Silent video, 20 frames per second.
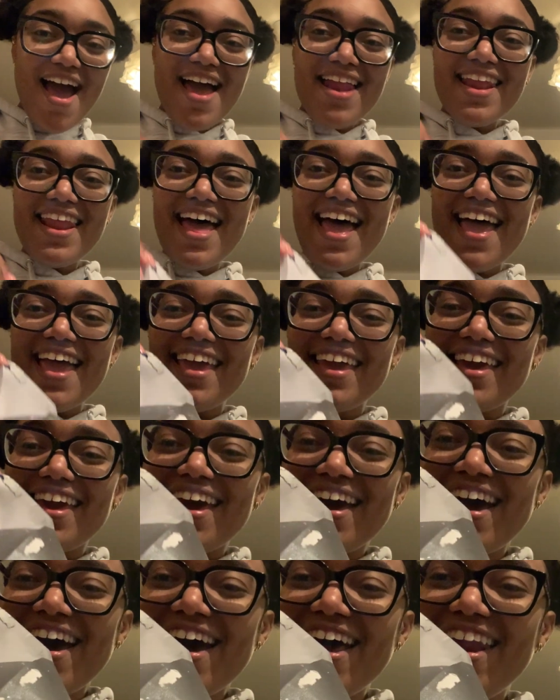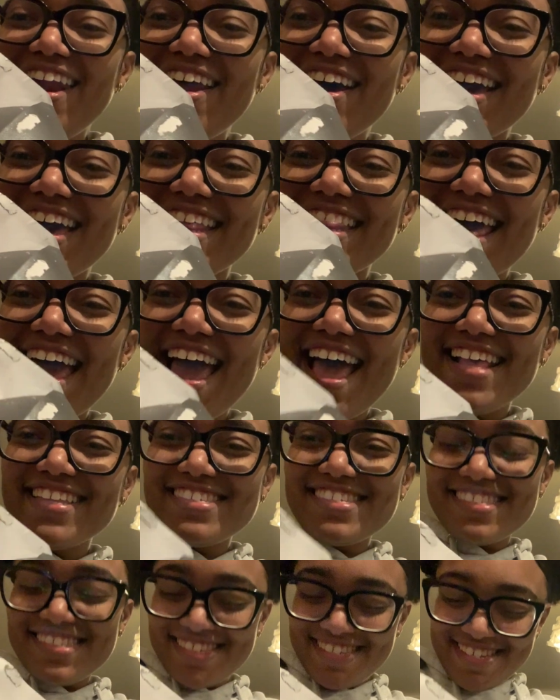Like, look at us!
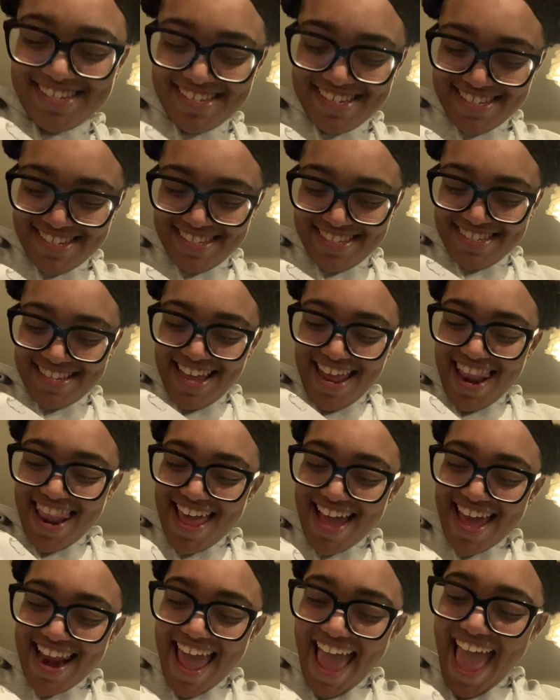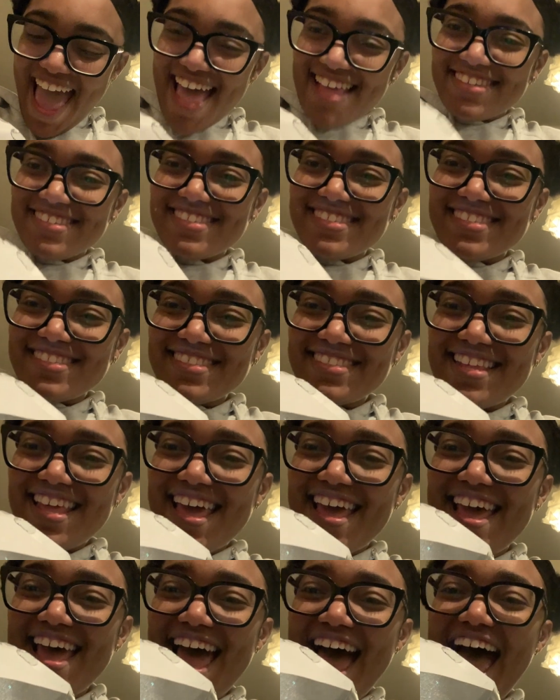Look at
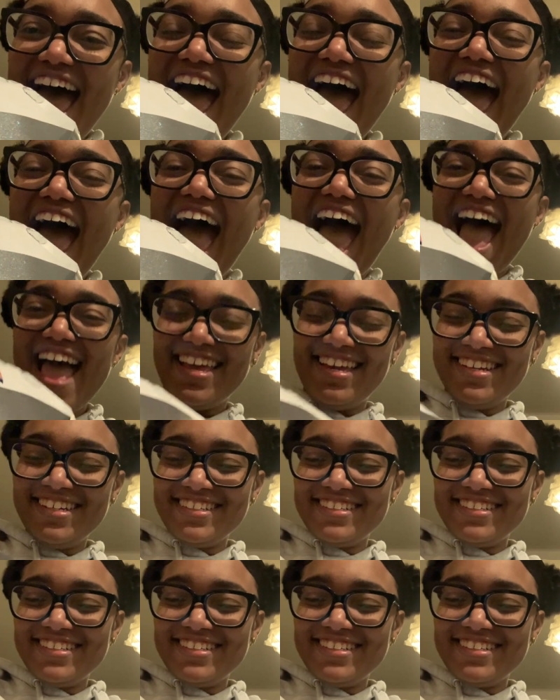us!